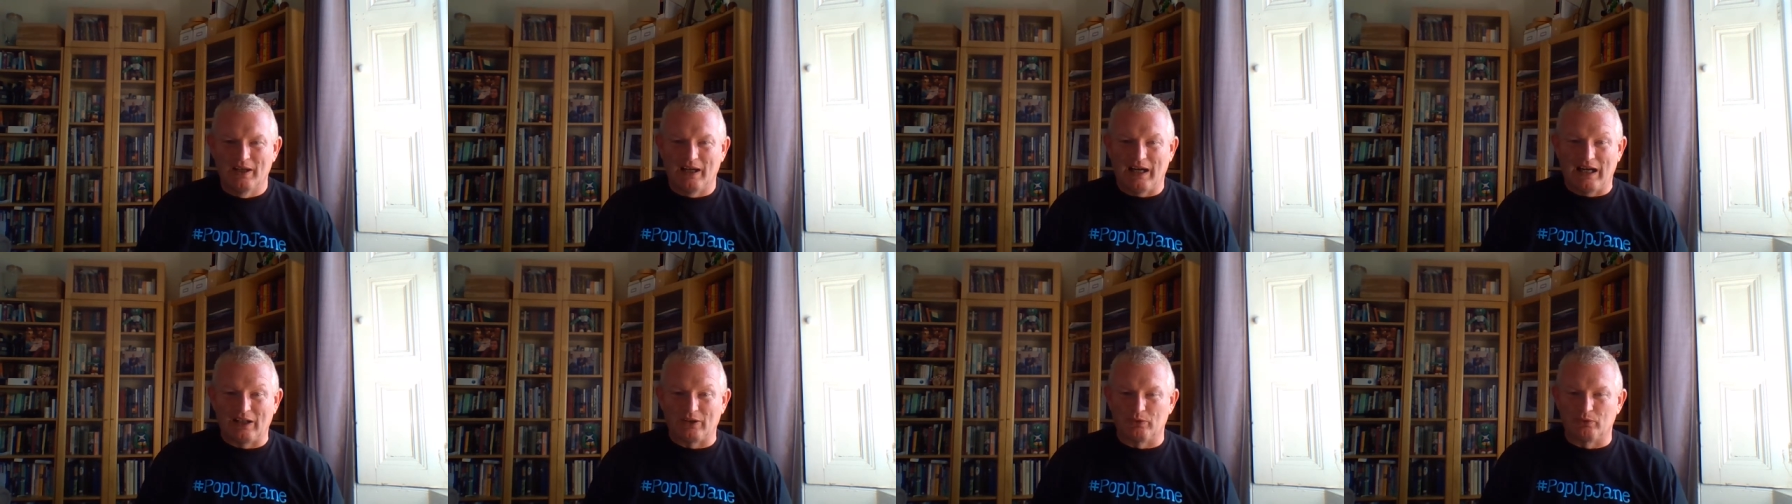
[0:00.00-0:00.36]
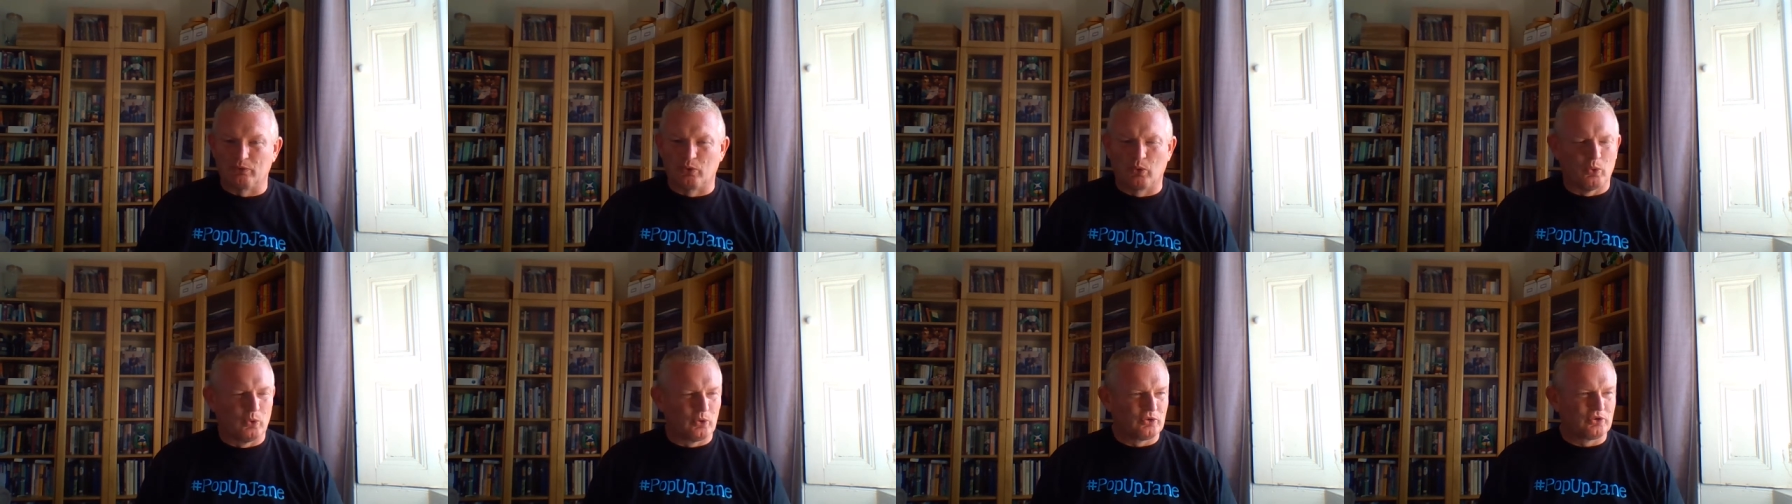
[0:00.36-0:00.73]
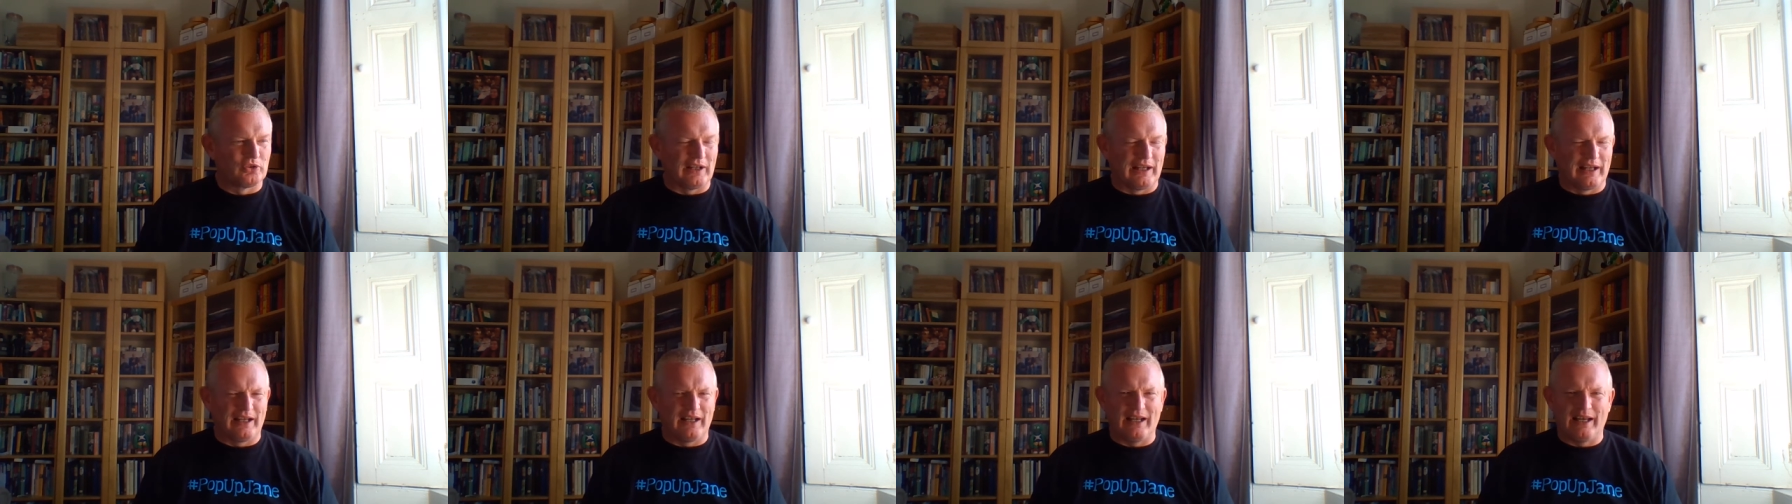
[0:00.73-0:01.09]
And of course,
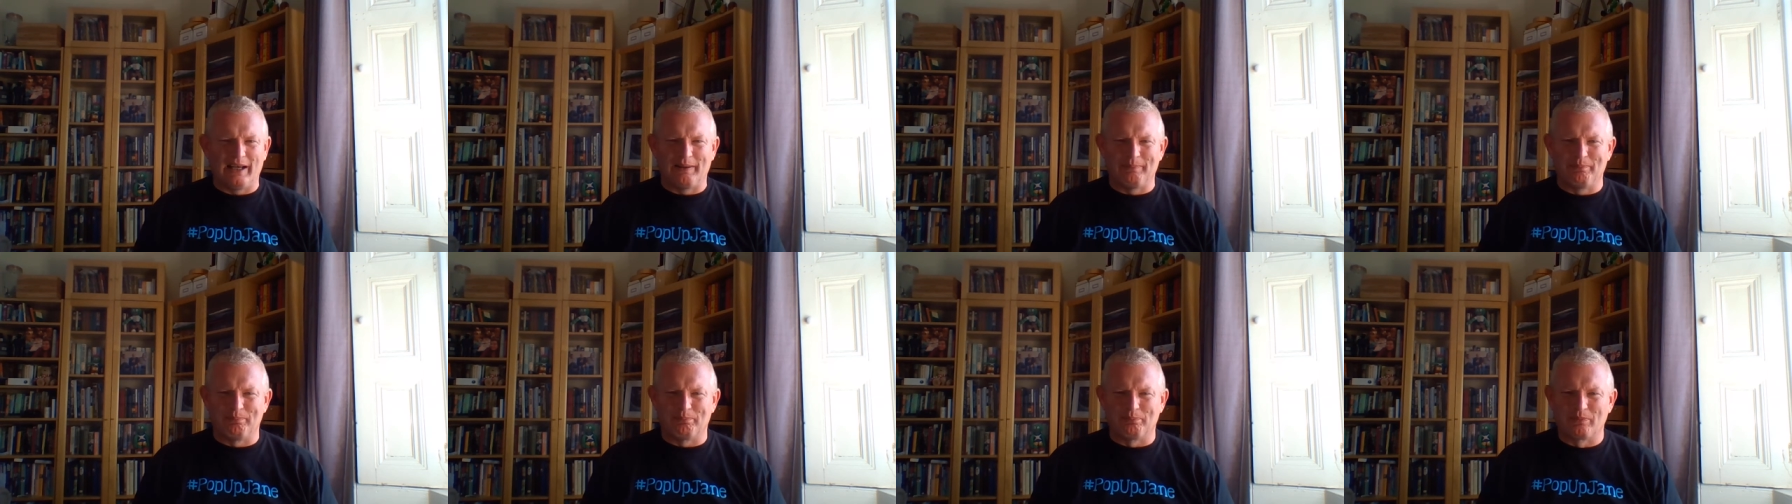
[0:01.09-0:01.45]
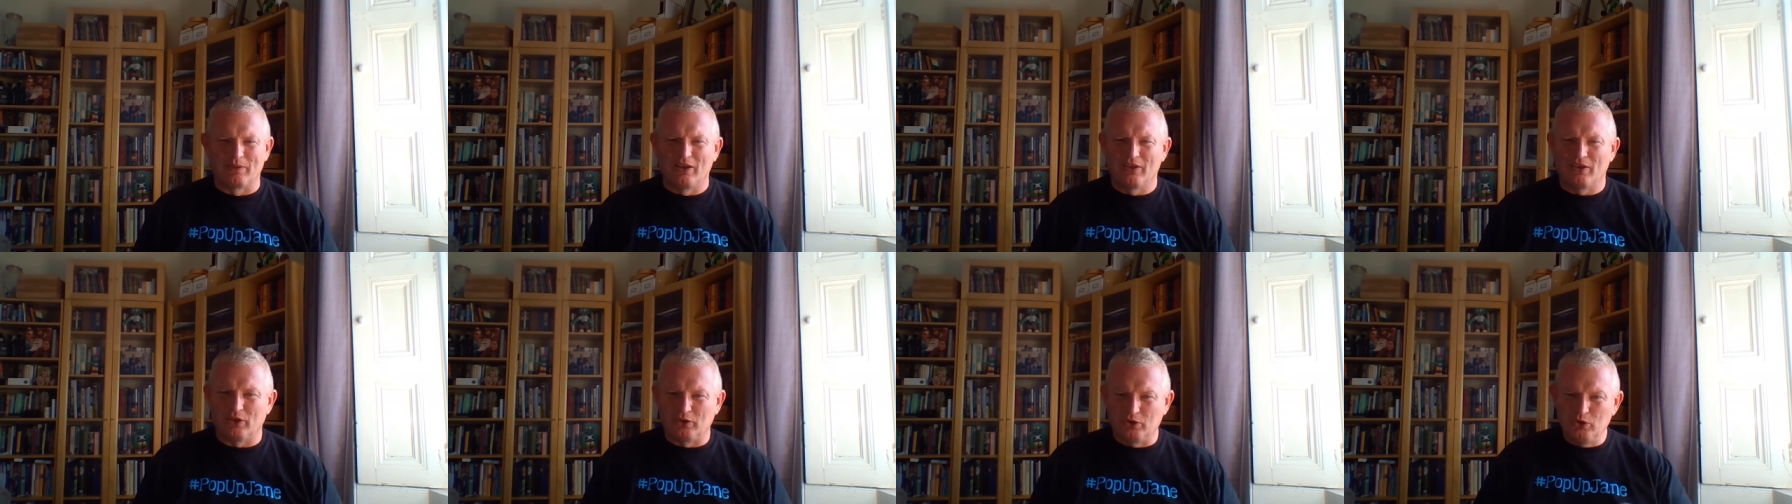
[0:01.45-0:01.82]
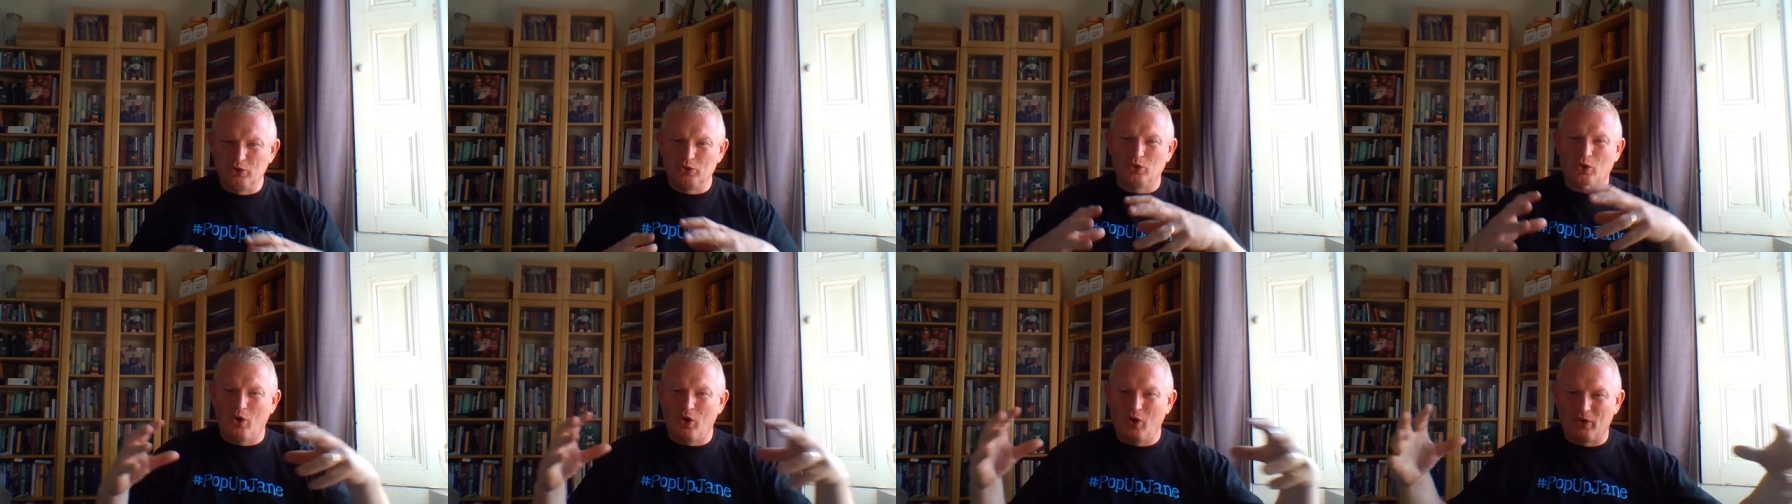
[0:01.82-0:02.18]
the
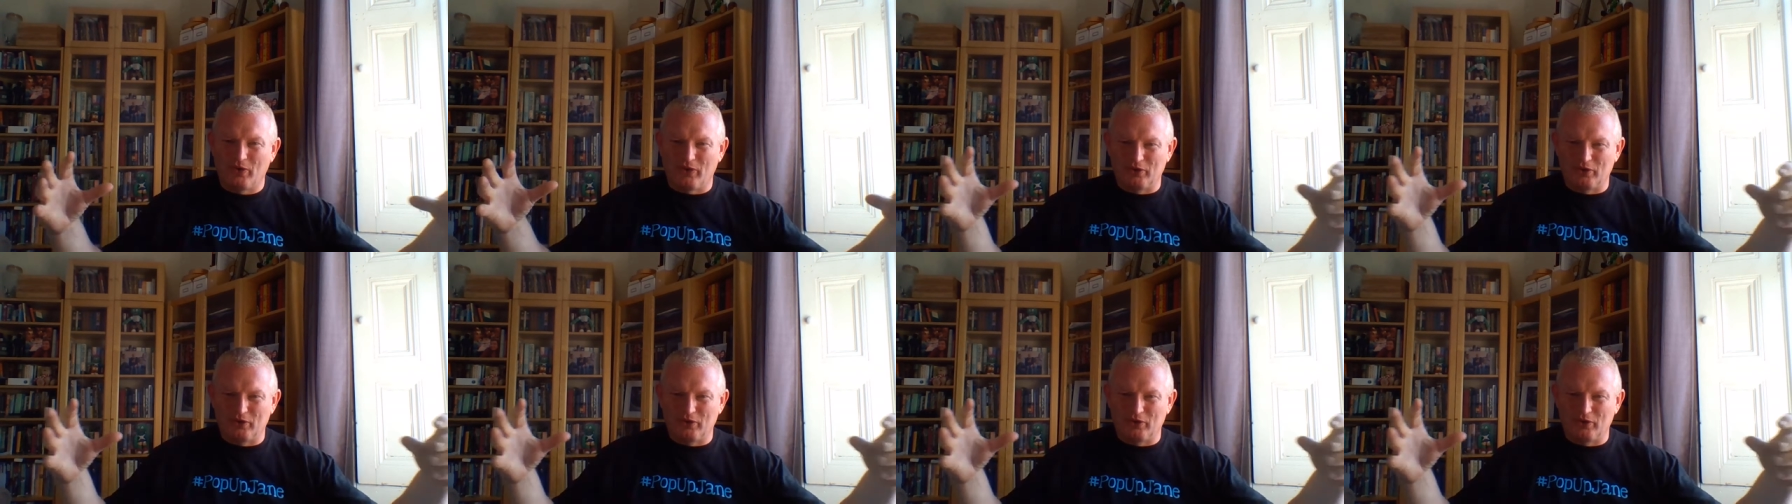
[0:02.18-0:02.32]
new dog,